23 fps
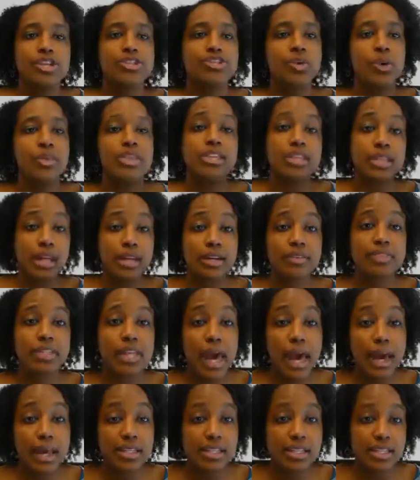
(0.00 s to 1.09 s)
So in the state of
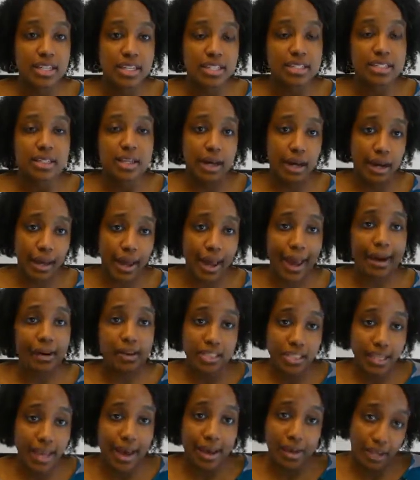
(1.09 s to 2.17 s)
Texas,
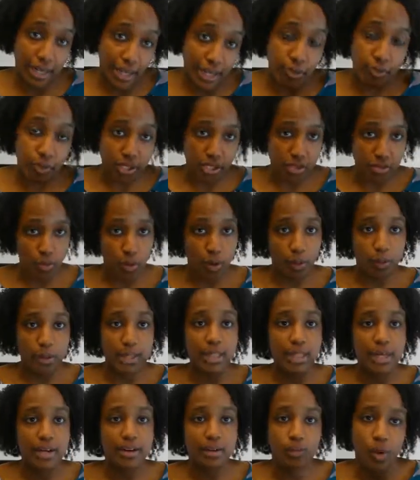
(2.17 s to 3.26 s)
Harris County, which is where
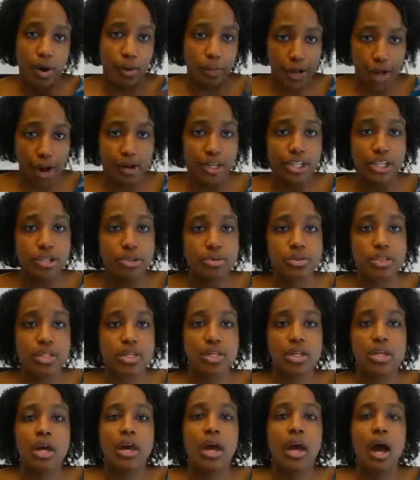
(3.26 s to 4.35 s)
we live, where we are in
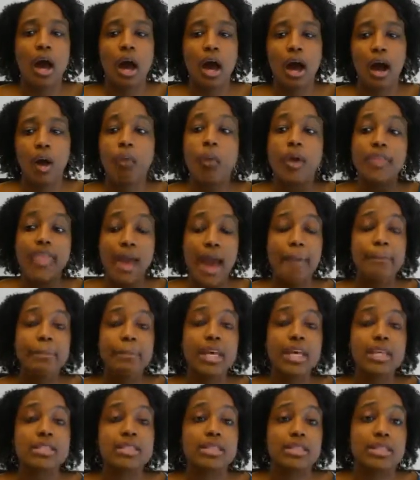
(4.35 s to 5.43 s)
Houston, what that
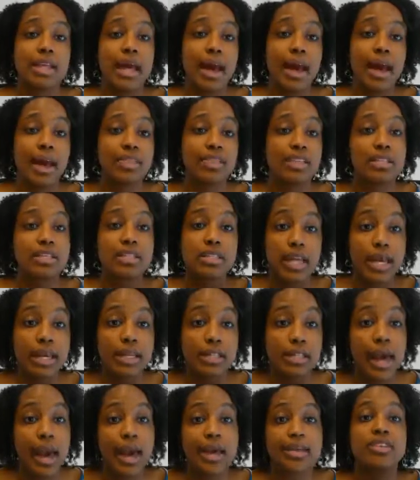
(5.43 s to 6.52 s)
means is that the state
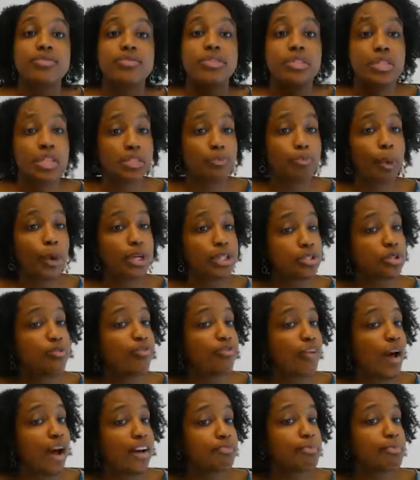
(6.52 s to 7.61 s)
tax of
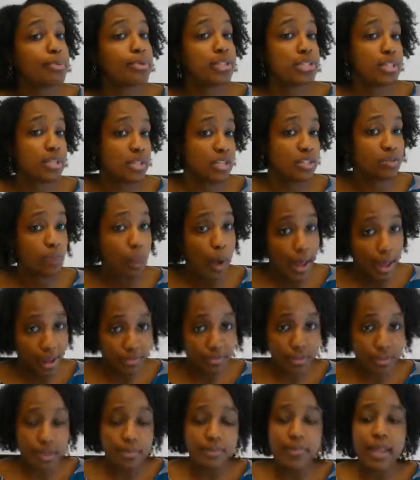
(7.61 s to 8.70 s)
6.25% is
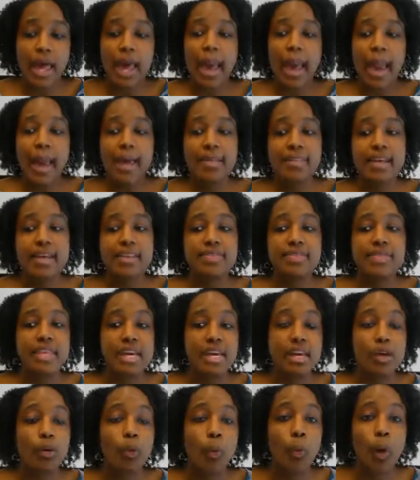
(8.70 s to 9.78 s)
waived, and then
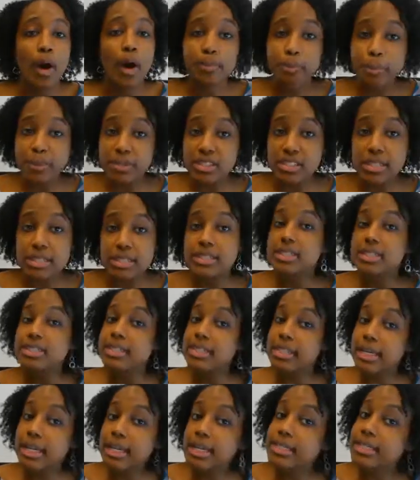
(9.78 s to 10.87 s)
the 1%
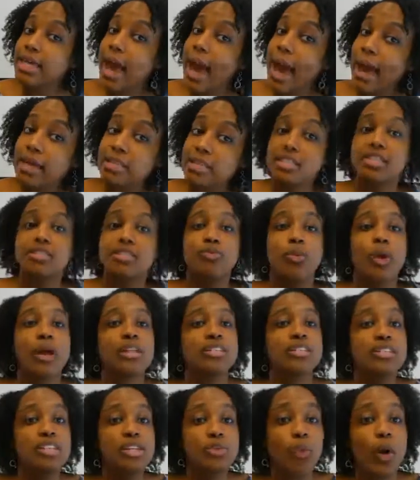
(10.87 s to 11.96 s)
city tax as well
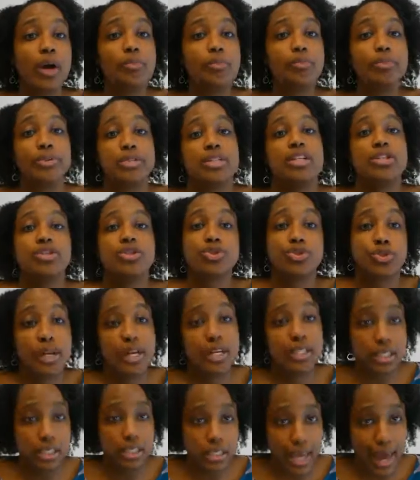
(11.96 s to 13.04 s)
as the 1%
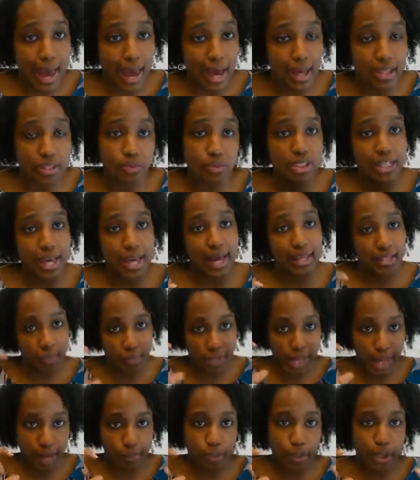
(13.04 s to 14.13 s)
transit tax, which adds up
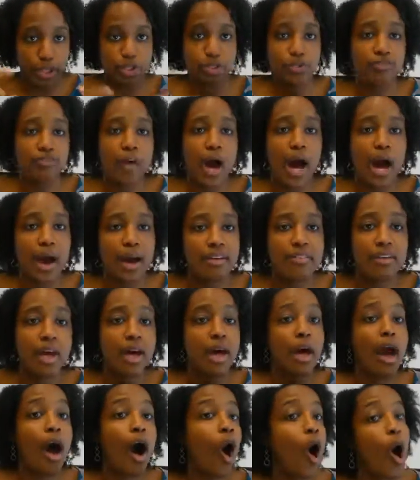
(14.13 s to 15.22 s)
to
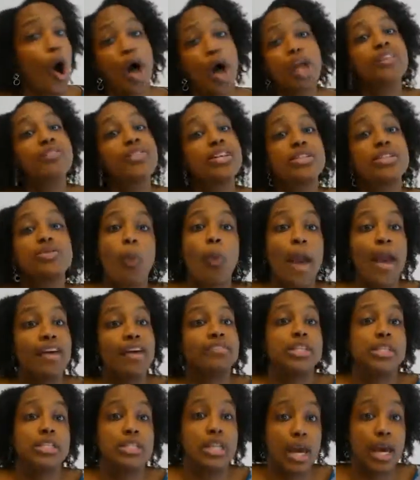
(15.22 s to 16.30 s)
8.25, all of it's
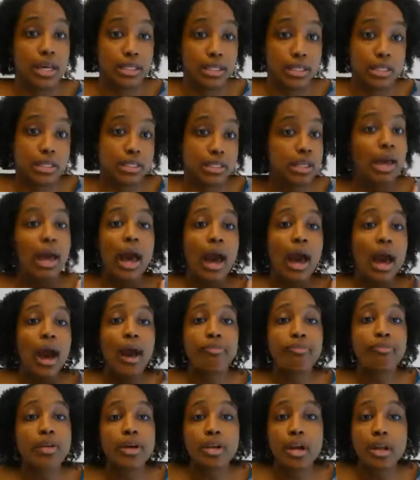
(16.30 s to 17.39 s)
waived in Texas.
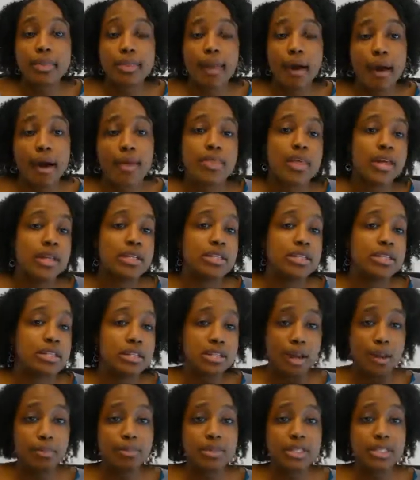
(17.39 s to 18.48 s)
I've read online that in
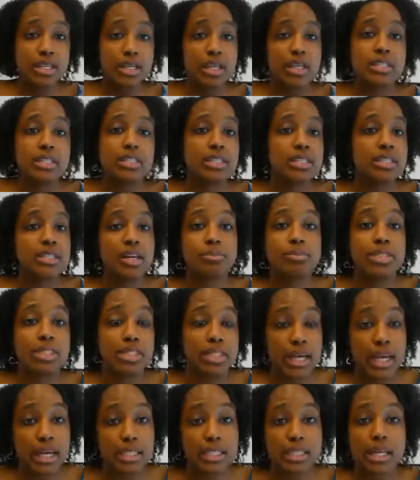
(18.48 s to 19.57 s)
some cities and some
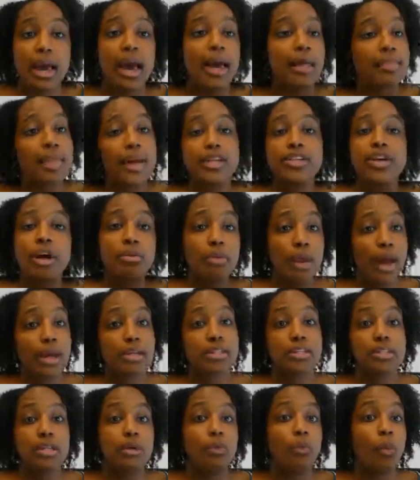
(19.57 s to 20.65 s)
states, they don't
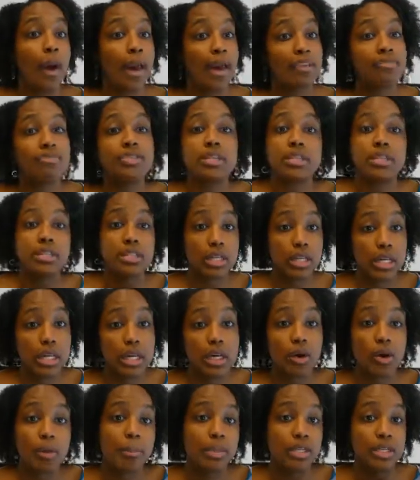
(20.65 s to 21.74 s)
actually waive the
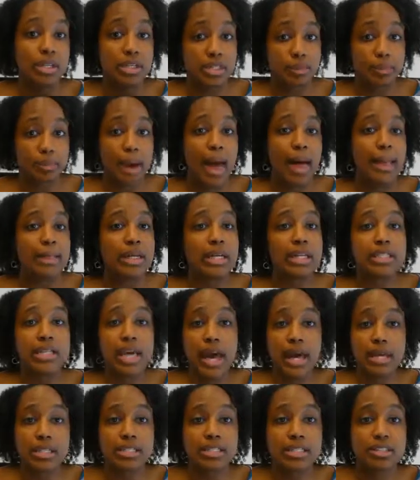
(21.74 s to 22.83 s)
city or municipality
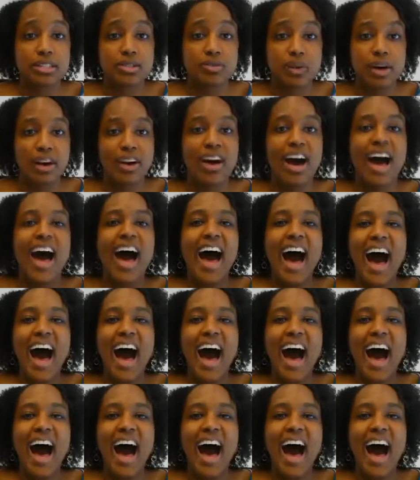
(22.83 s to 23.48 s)
taxes as well.